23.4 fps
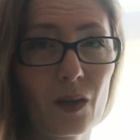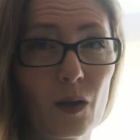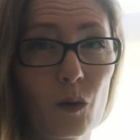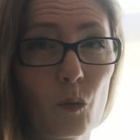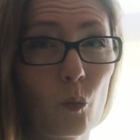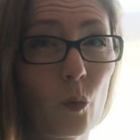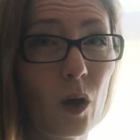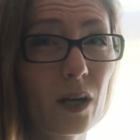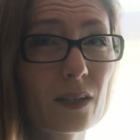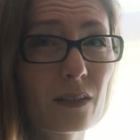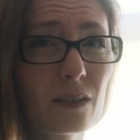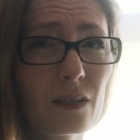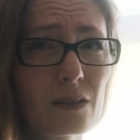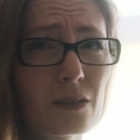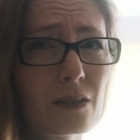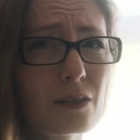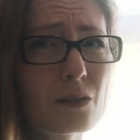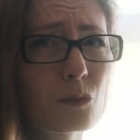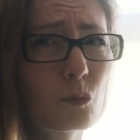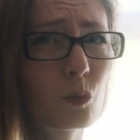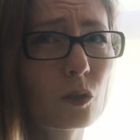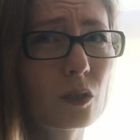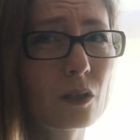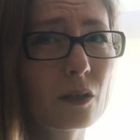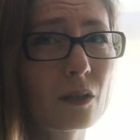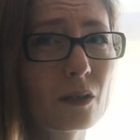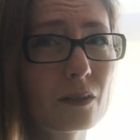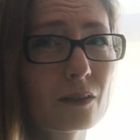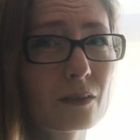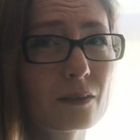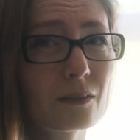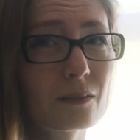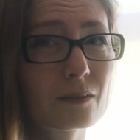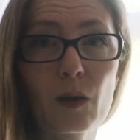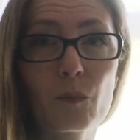Why does this work?
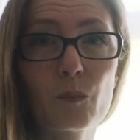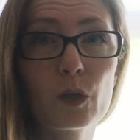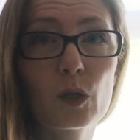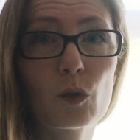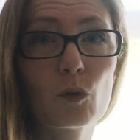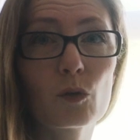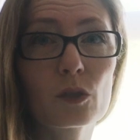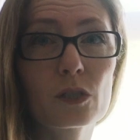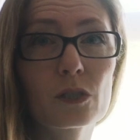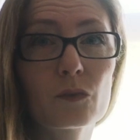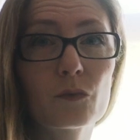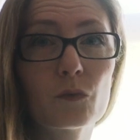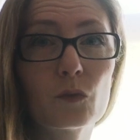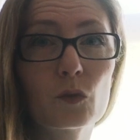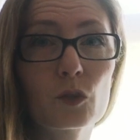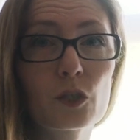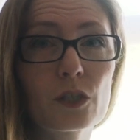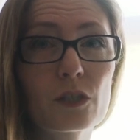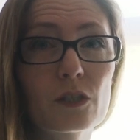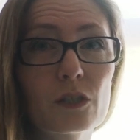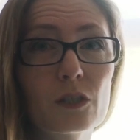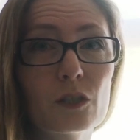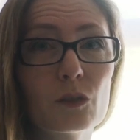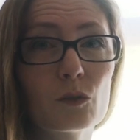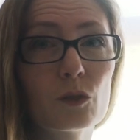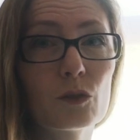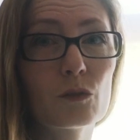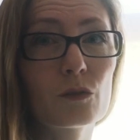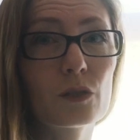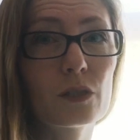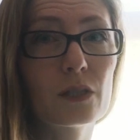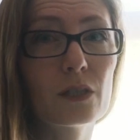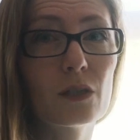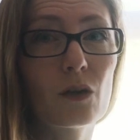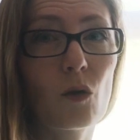Because it forces you to
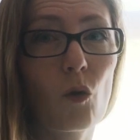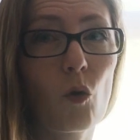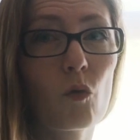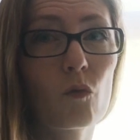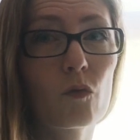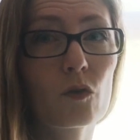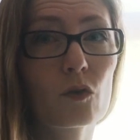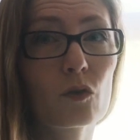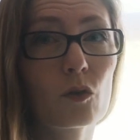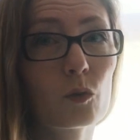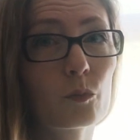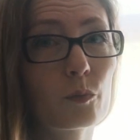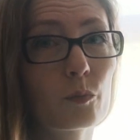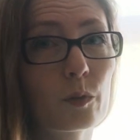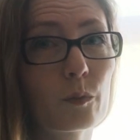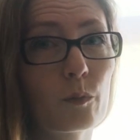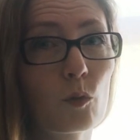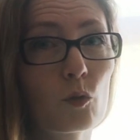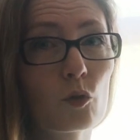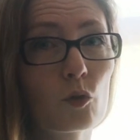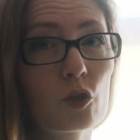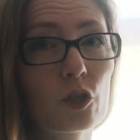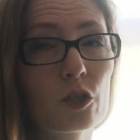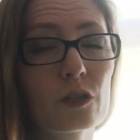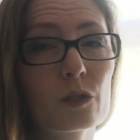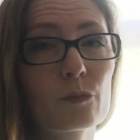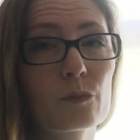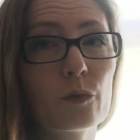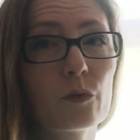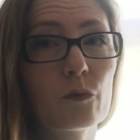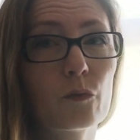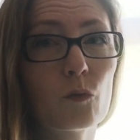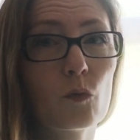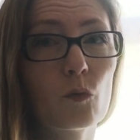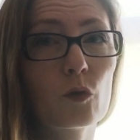see overall proportions
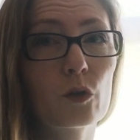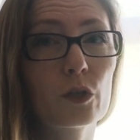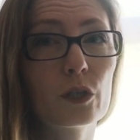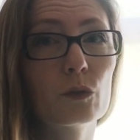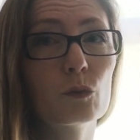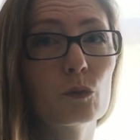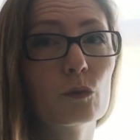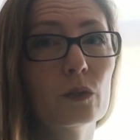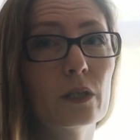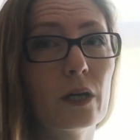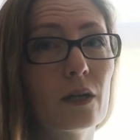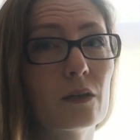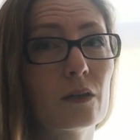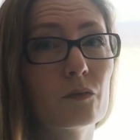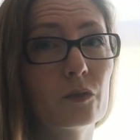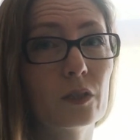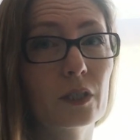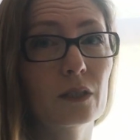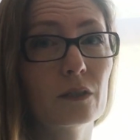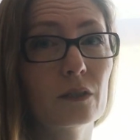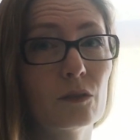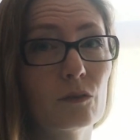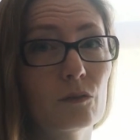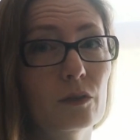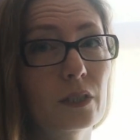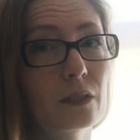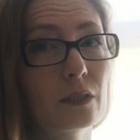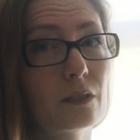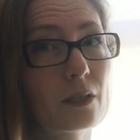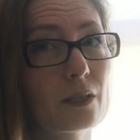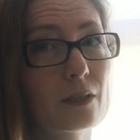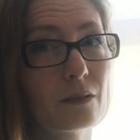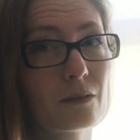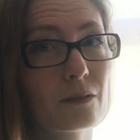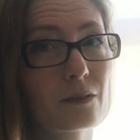before you dive into
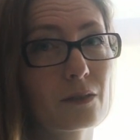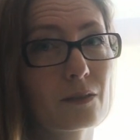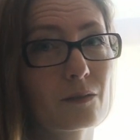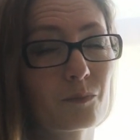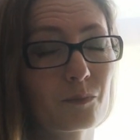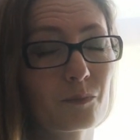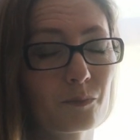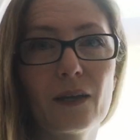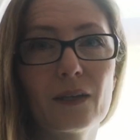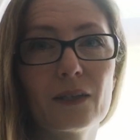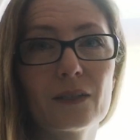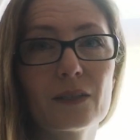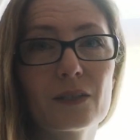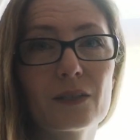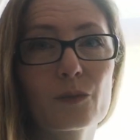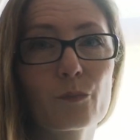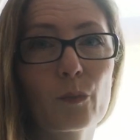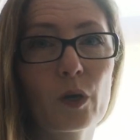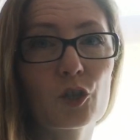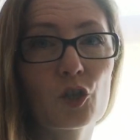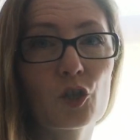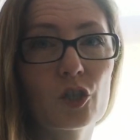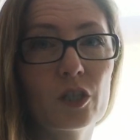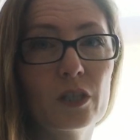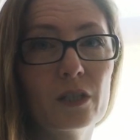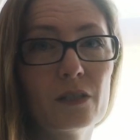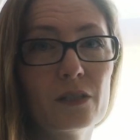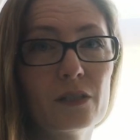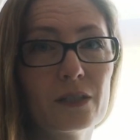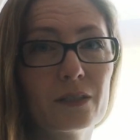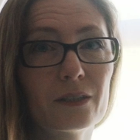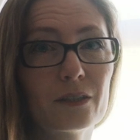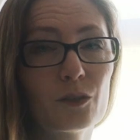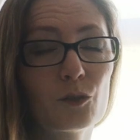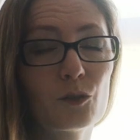details. It is much
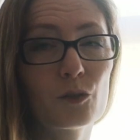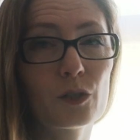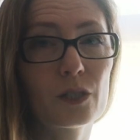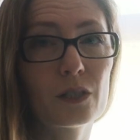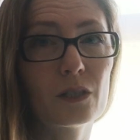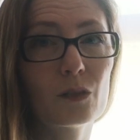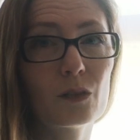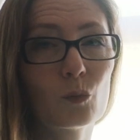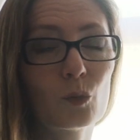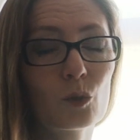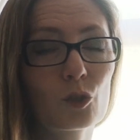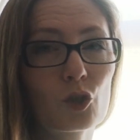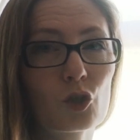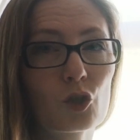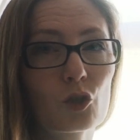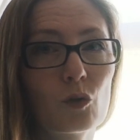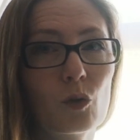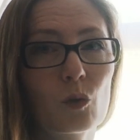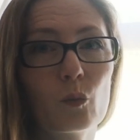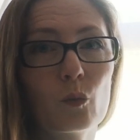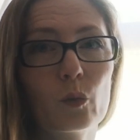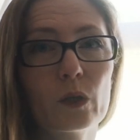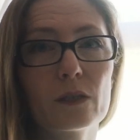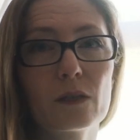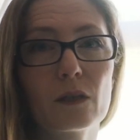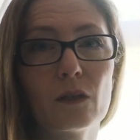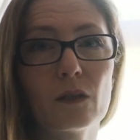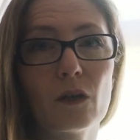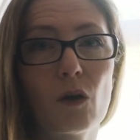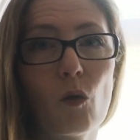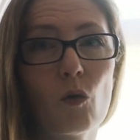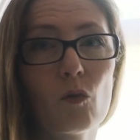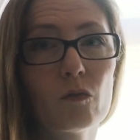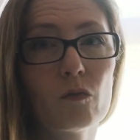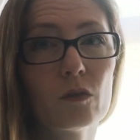easier to see what's wrong with an
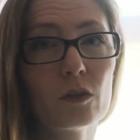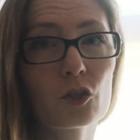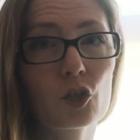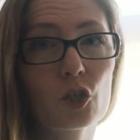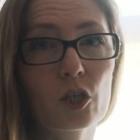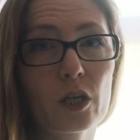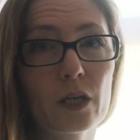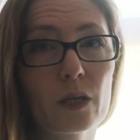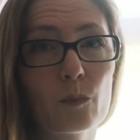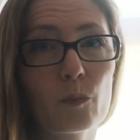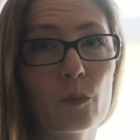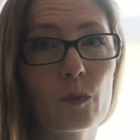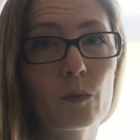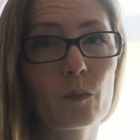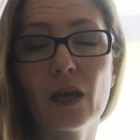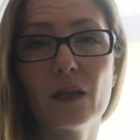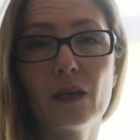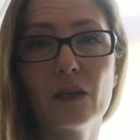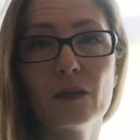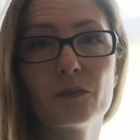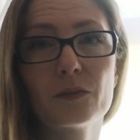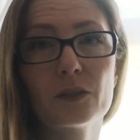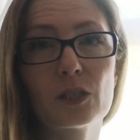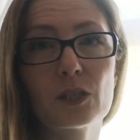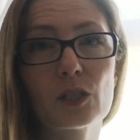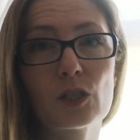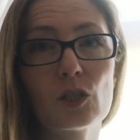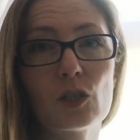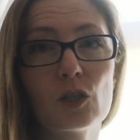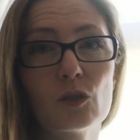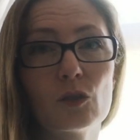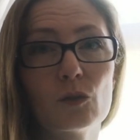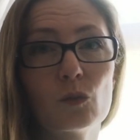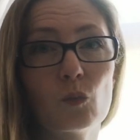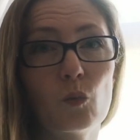oval shape if it's
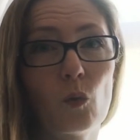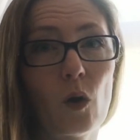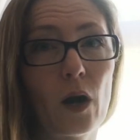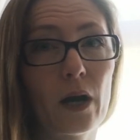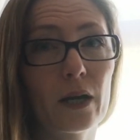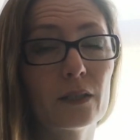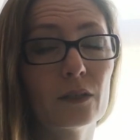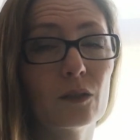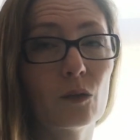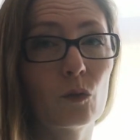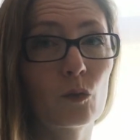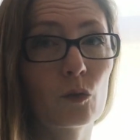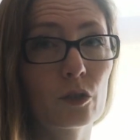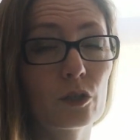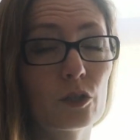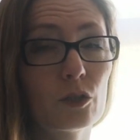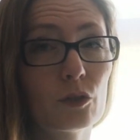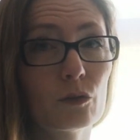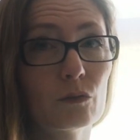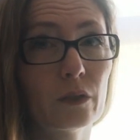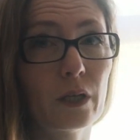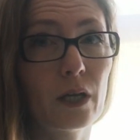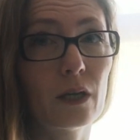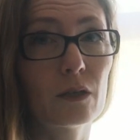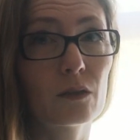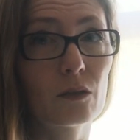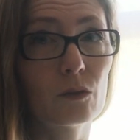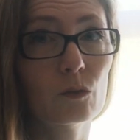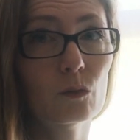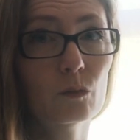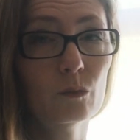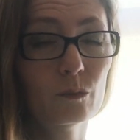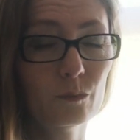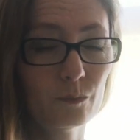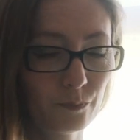too wide or too
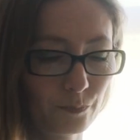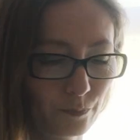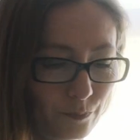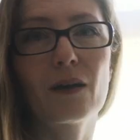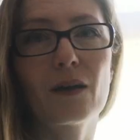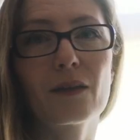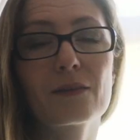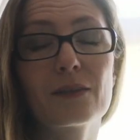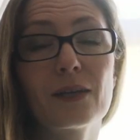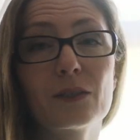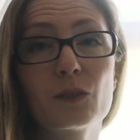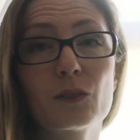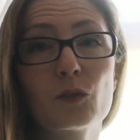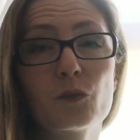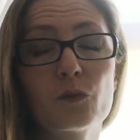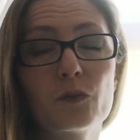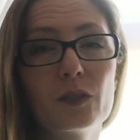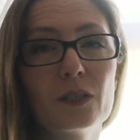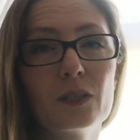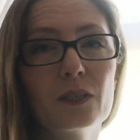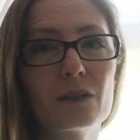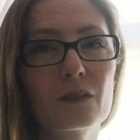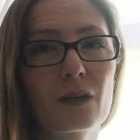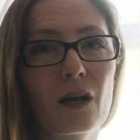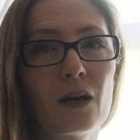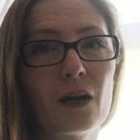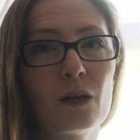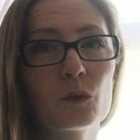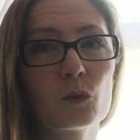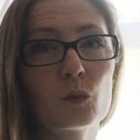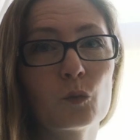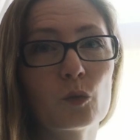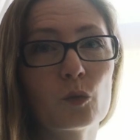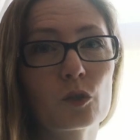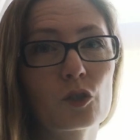narrow than to figure
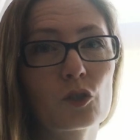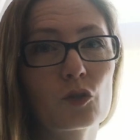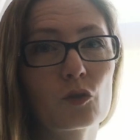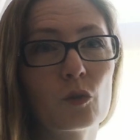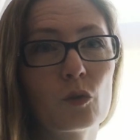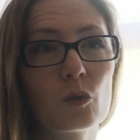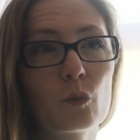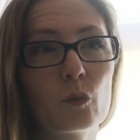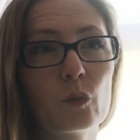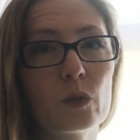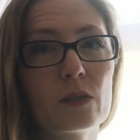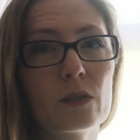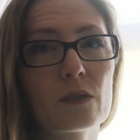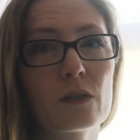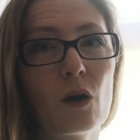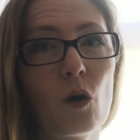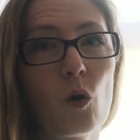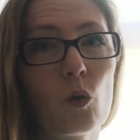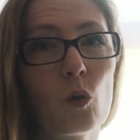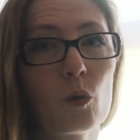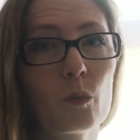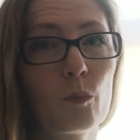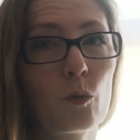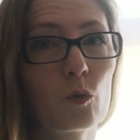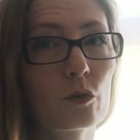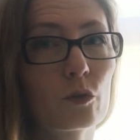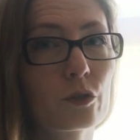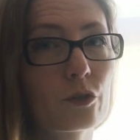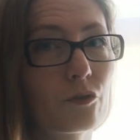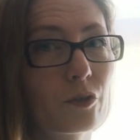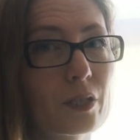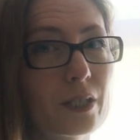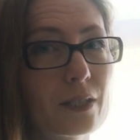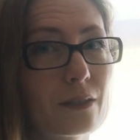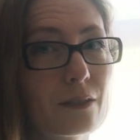out what's wrong with the whole
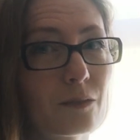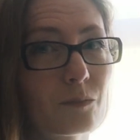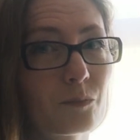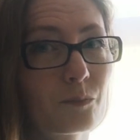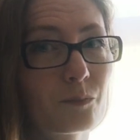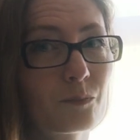portrait.